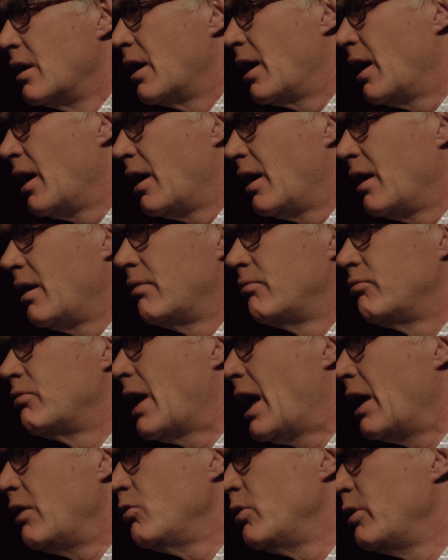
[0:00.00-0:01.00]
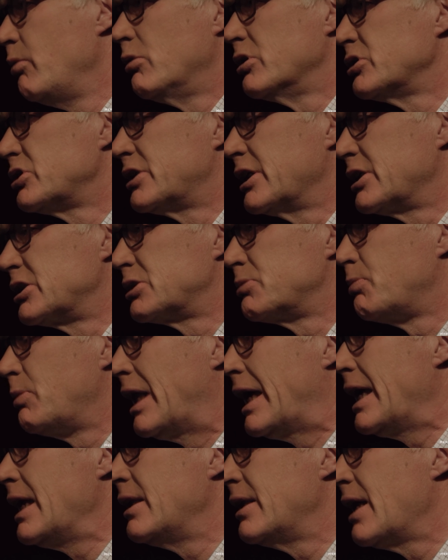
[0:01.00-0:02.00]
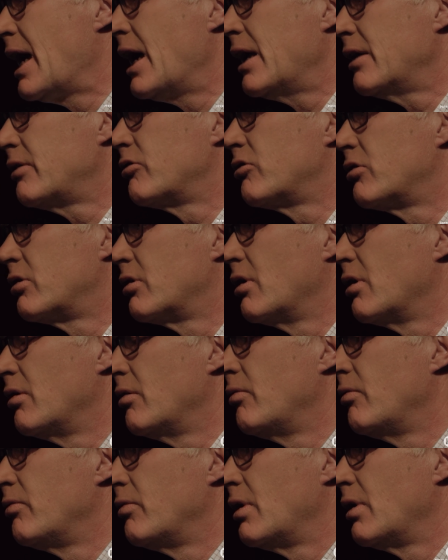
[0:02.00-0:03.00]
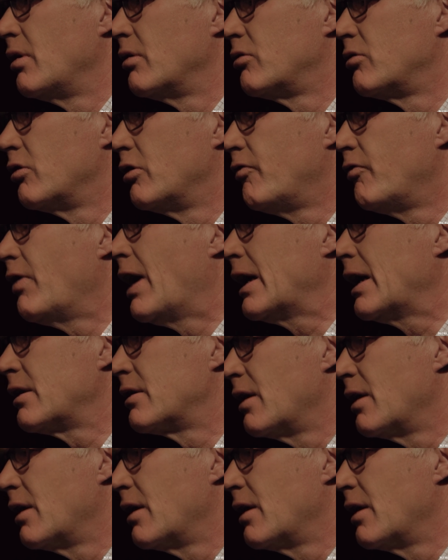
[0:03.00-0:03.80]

And we must explain that to the fact